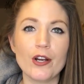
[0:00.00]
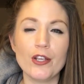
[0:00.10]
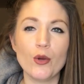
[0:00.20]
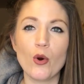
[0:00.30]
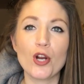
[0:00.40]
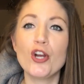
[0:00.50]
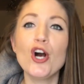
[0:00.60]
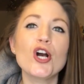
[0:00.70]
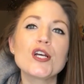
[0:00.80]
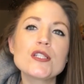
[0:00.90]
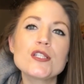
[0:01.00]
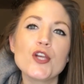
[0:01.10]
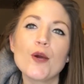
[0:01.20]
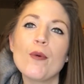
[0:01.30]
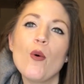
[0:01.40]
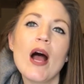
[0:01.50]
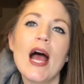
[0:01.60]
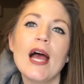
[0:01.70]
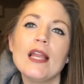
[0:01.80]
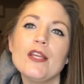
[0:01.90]
Your Cooks, your
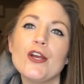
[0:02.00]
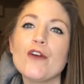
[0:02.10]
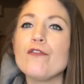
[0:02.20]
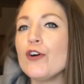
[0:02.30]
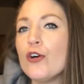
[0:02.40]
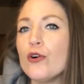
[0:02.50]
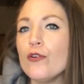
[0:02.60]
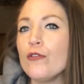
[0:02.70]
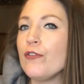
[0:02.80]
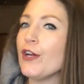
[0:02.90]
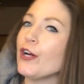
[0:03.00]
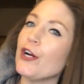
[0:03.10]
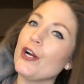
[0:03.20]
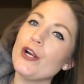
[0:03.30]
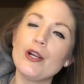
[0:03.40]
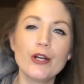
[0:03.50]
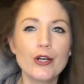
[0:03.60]
Moet, your Veuve, your